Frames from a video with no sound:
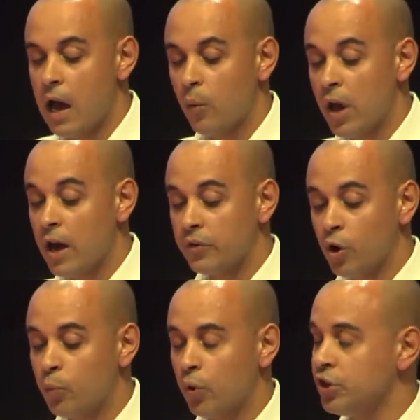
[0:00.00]
We have
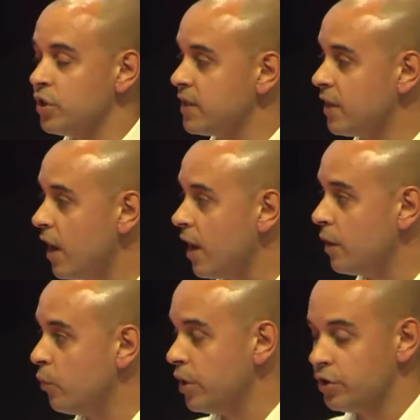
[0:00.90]
the operations
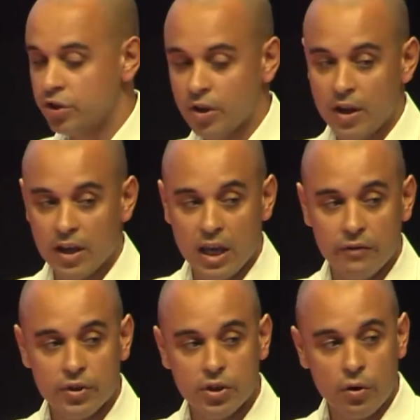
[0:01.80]
guy, which
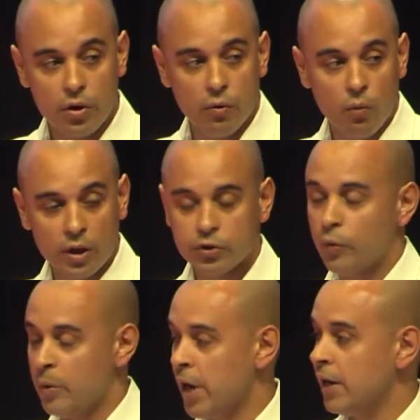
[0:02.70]
even though you want to
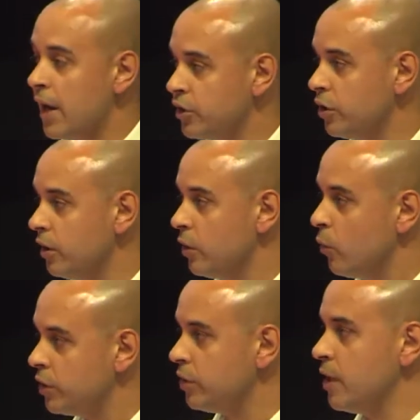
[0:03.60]
remain agile, you
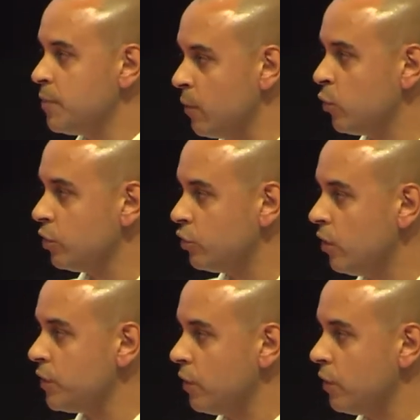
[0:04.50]
want to keep some control.